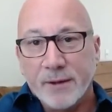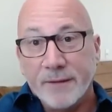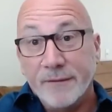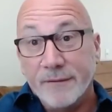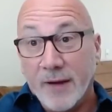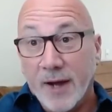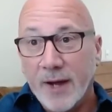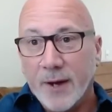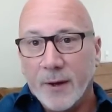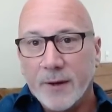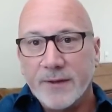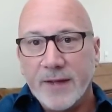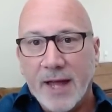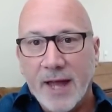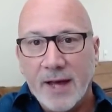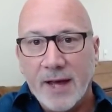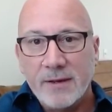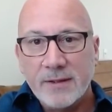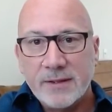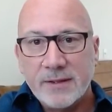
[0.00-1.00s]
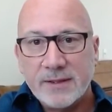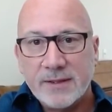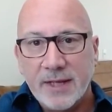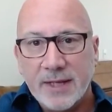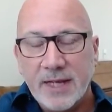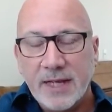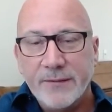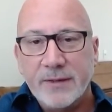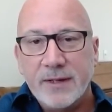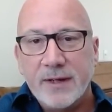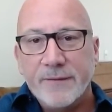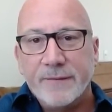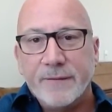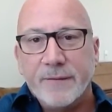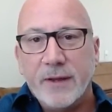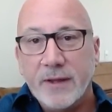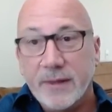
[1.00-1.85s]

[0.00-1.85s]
a fire in the house, and even if